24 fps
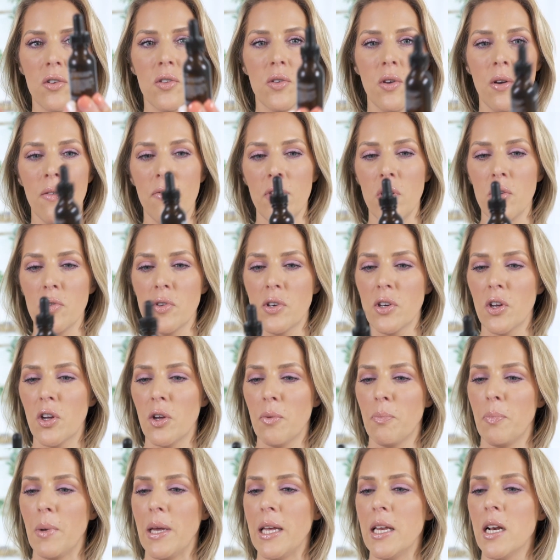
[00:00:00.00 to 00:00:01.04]
so I've used a
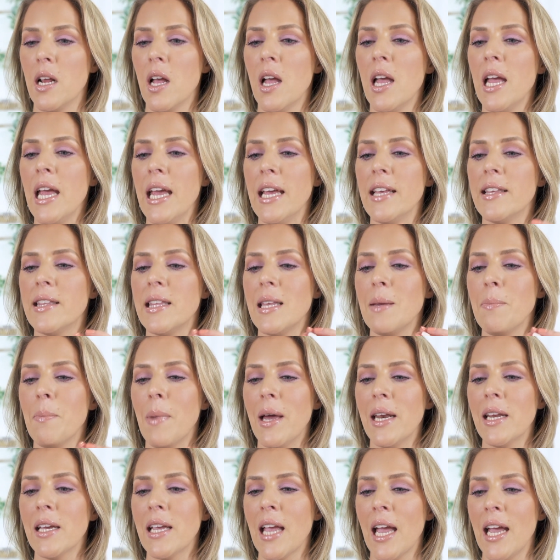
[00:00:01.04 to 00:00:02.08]
good bit, is the
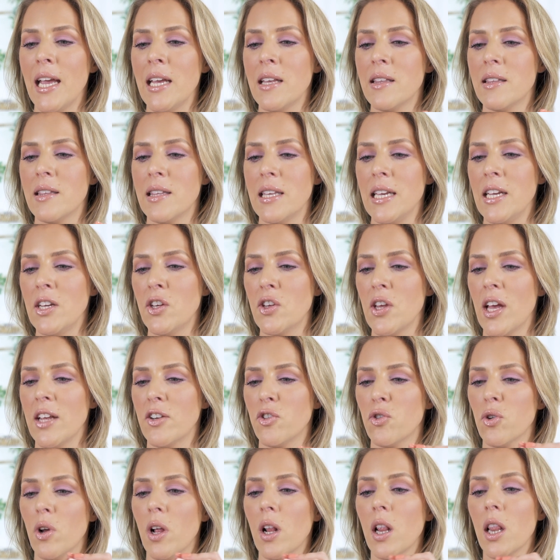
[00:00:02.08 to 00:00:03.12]
Medicate C
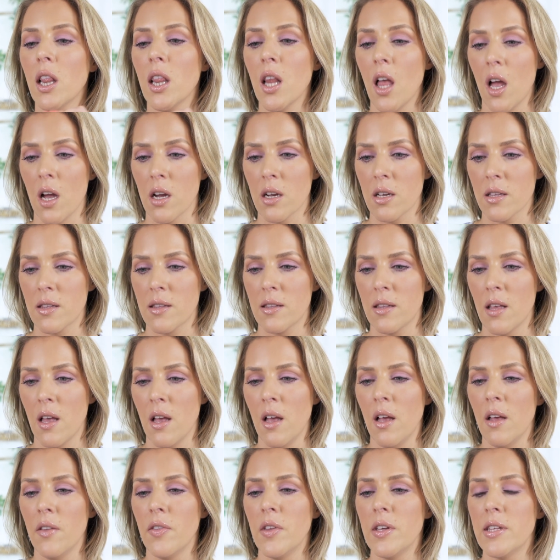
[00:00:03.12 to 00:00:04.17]
Tetra Lux.
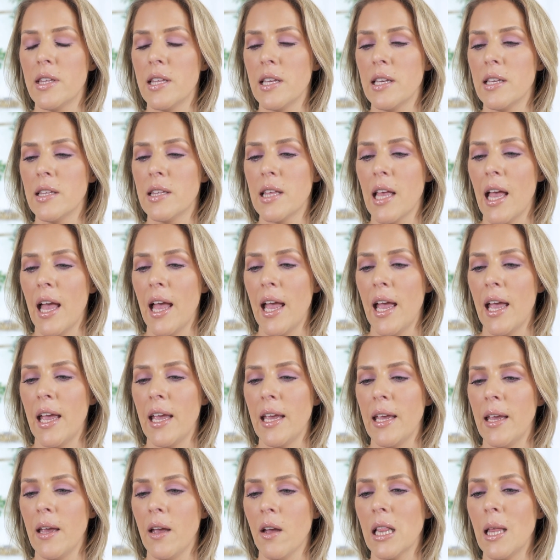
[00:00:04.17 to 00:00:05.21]
This is
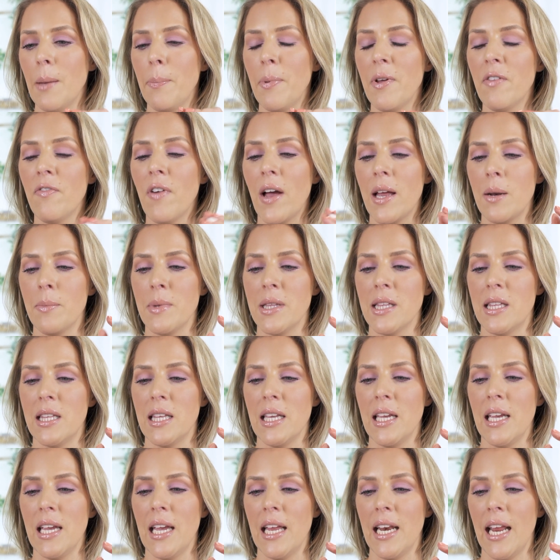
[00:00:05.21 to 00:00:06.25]
a lipid vitamin
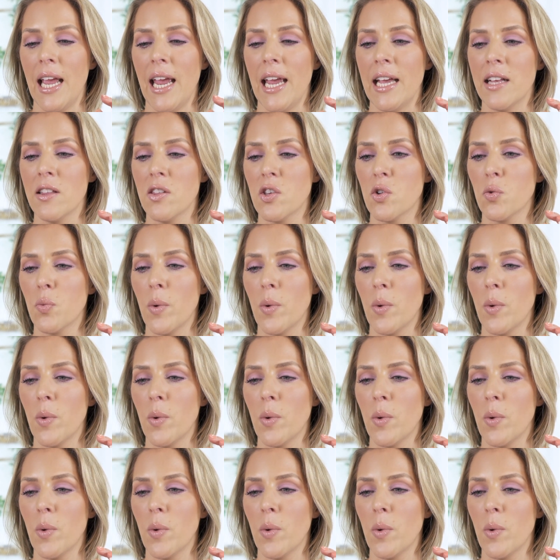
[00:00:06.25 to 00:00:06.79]
C enhanced